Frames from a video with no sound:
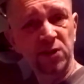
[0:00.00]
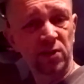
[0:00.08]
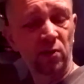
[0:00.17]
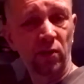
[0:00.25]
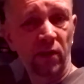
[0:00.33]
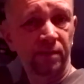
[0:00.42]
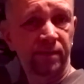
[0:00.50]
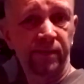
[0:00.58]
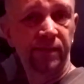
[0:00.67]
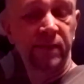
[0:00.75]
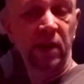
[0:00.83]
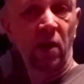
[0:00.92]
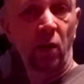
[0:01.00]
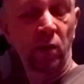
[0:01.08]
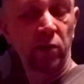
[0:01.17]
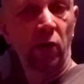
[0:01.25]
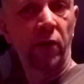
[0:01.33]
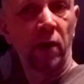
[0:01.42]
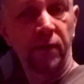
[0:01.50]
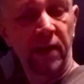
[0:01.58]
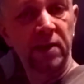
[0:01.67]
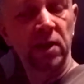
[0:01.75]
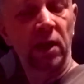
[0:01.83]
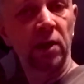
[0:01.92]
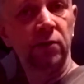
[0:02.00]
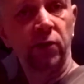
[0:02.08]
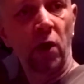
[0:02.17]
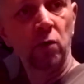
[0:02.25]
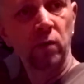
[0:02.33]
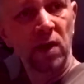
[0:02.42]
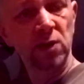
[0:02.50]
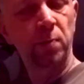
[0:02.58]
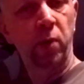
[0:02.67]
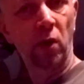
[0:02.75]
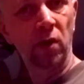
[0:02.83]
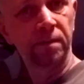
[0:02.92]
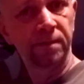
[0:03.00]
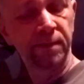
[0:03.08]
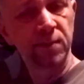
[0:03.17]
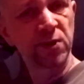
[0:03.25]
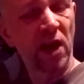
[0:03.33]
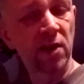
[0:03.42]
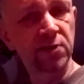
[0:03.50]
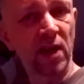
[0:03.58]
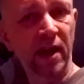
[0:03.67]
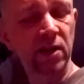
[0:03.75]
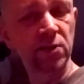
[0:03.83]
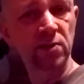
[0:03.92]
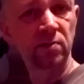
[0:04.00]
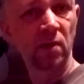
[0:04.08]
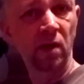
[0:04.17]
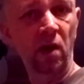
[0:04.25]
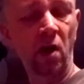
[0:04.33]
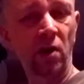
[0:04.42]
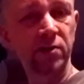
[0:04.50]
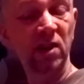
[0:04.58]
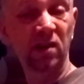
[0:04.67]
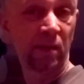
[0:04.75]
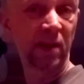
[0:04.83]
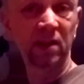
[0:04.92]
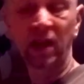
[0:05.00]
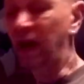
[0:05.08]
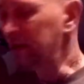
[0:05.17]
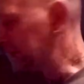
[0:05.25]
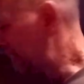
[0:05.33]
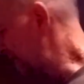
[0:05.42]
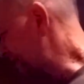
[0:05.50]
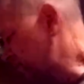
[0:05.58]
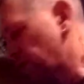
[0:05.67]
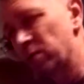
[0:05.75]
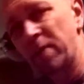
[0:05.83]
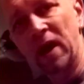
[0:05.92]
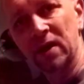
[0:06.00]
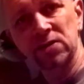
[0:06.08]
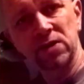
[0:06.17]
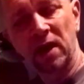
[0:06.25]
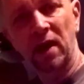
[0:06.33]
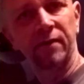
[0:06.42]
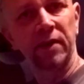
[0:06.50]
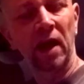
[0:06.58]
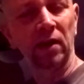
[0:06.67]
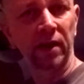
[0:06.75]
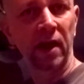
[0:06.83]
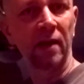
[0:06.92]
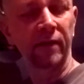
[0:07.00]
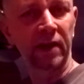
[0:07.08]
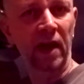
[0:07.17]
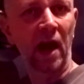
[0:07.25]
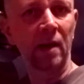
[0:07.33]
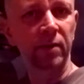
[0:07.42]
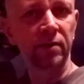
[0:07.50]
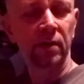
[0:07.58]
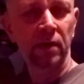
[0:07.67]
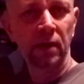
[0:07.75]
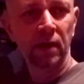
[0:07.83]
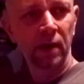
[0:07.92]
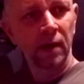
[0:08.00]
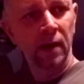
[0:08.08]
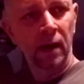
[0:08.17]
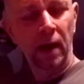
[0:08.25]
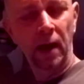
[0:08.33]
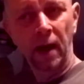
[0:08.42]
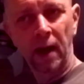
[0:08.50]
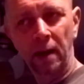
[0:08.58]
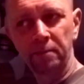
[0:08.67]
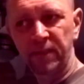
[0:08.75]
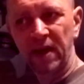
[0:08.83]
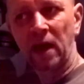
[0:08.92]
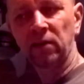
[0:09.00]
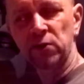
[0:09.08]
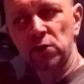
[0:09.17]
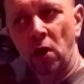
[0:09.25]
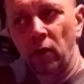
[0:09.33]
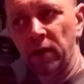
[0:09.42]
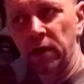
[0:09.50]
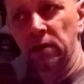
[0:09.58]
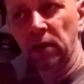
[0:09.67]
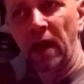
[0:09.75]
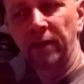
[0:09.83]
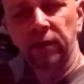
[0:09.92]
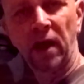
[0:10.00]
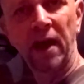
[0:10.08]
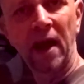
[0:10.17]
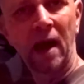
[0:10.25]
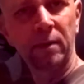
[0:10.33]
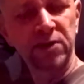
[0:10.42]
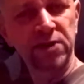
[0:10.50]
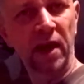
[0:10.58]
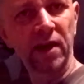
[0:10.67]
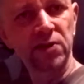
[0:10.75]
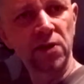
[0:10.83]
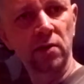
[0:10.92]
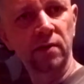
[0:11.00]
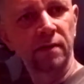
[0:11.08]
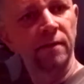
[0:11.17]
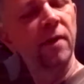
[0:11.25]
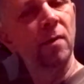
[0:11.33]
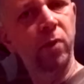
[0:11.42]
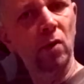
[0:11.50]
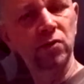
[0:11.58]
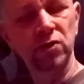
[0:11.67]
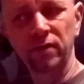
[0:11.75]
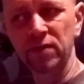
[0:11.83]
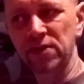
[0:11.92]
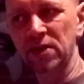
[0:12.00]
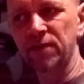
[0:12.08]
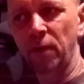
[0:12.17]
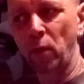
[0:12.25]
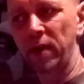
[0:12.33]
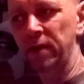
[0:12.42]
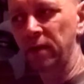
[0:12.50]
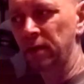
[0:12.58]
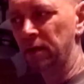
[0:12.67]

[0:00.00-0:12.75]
another, you know, another thing you can do is put a set of tyres. Or I mean, I have 2 banks. I have an Alley, I have a Carbon. The Alley's got the Lifeline Armour tyres on for puncture resist for winter.